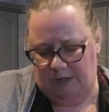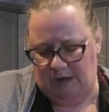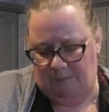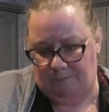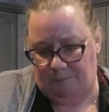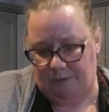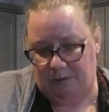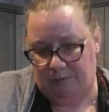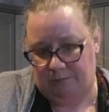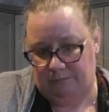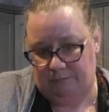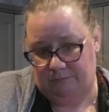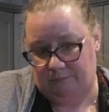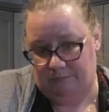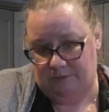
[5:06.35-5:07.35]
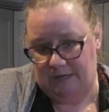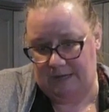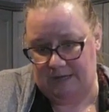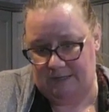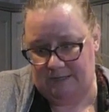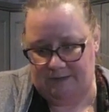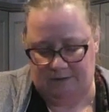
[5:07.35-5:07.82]
it up
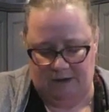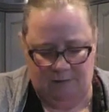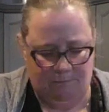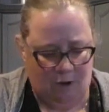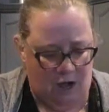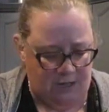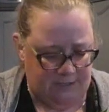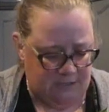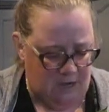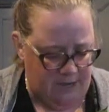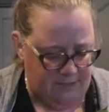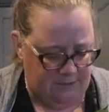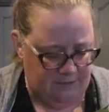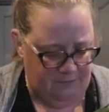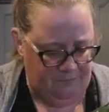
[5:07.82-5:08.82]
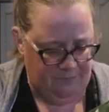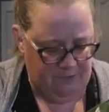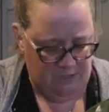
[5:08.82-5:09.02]
in pot size.